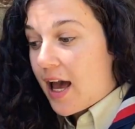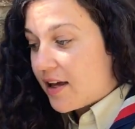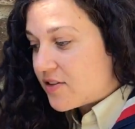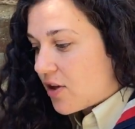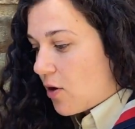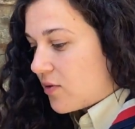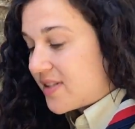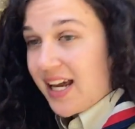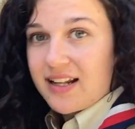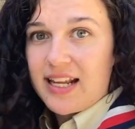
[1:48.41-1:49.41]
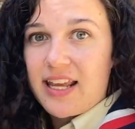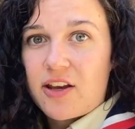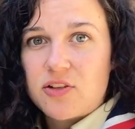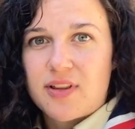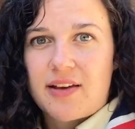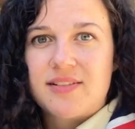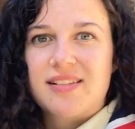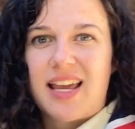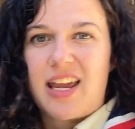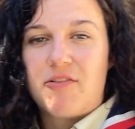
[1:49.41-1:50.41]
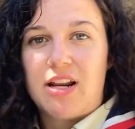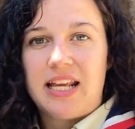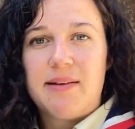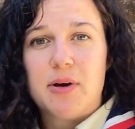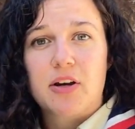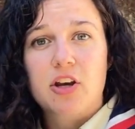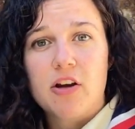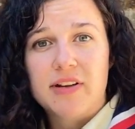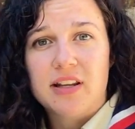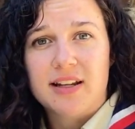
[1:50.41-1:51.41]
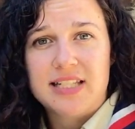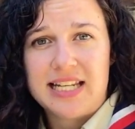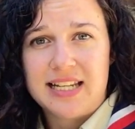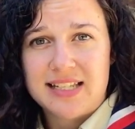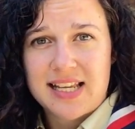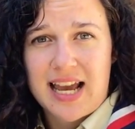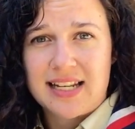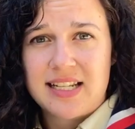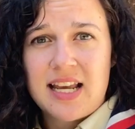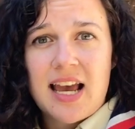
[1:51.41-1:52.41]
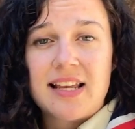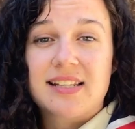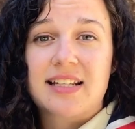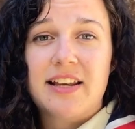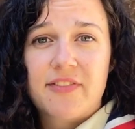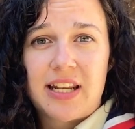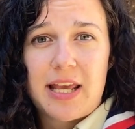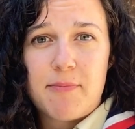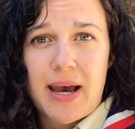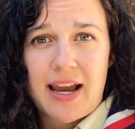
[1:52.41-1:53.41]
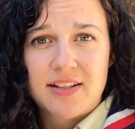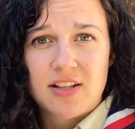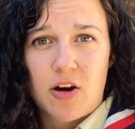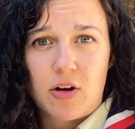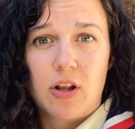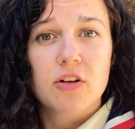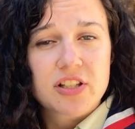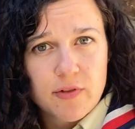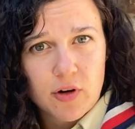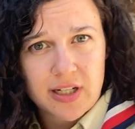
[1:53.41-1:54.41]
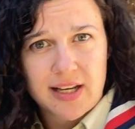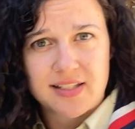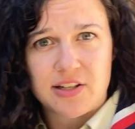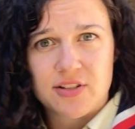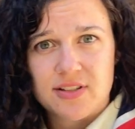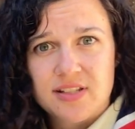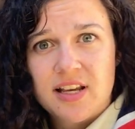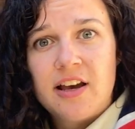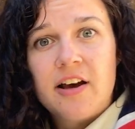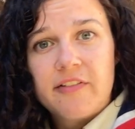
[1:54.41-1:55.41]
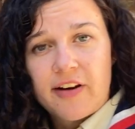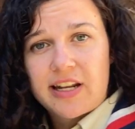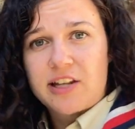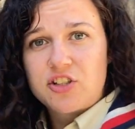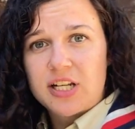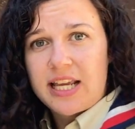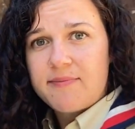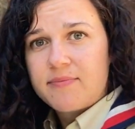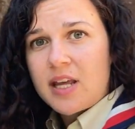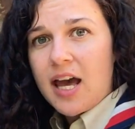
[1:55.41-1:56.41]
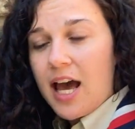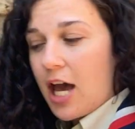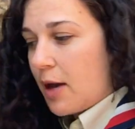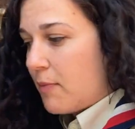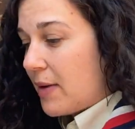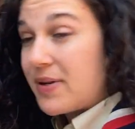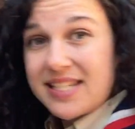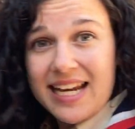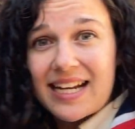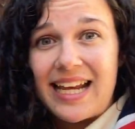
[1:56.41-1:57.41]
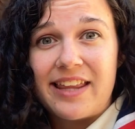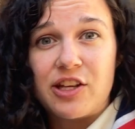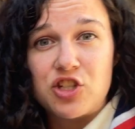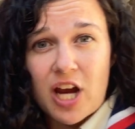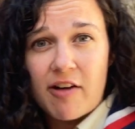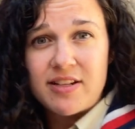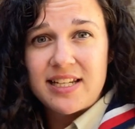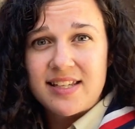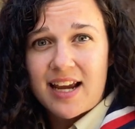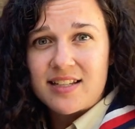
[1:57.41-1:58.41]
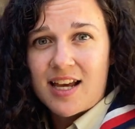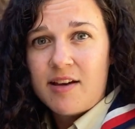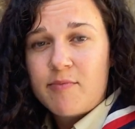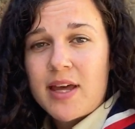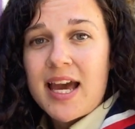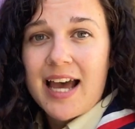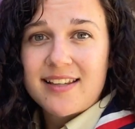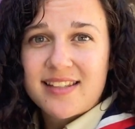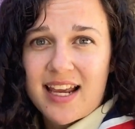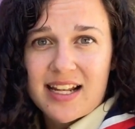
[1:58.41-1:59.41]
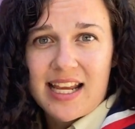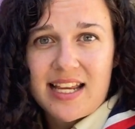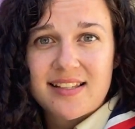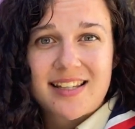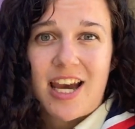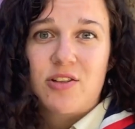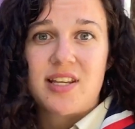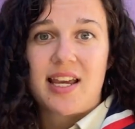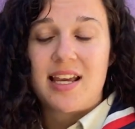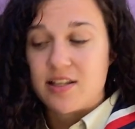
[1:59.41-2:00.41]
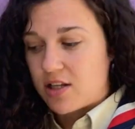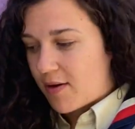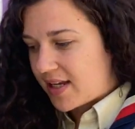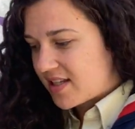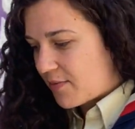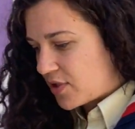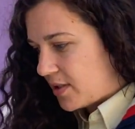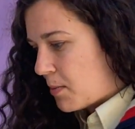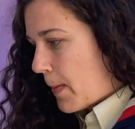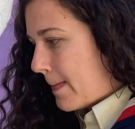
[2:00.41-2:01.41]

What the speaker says: So sadly, it goes without saying really, but COVID-19 has had a significant impact on lots of organisations financially, particularly in the charity sector, and sadly, scouting is no exception.